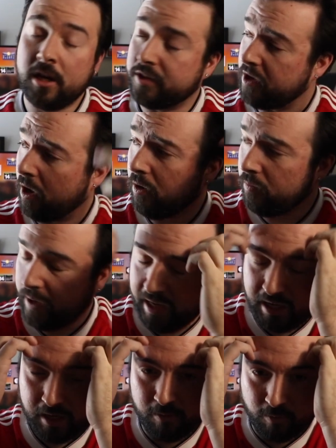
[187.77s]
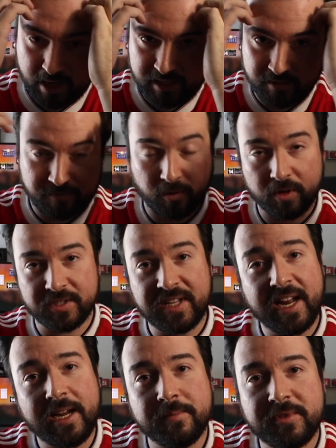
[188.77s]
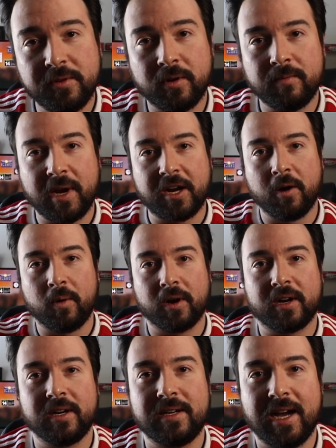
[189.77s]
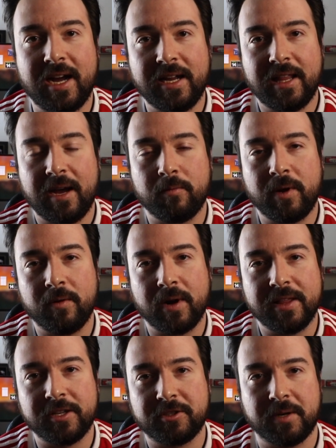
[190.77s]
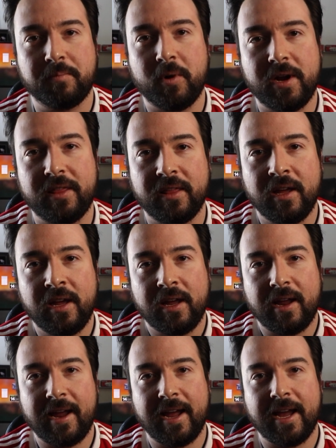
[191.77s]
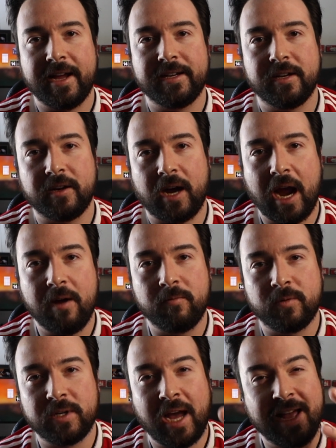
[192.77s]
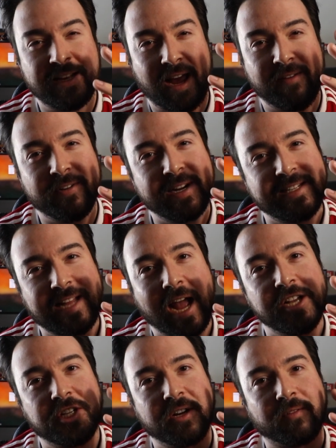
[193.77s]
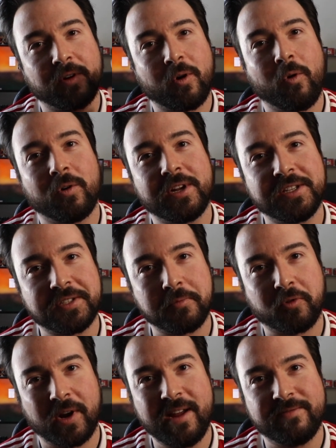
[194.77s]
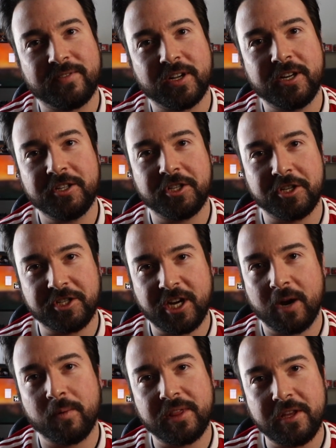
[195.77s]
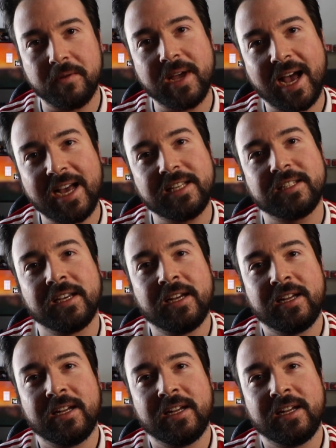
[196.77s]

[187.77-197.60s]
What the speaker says: So we went for a stadium tour, my coworker and I, that we were on the trip with, and I had every intention of recording some great footage to share with you guys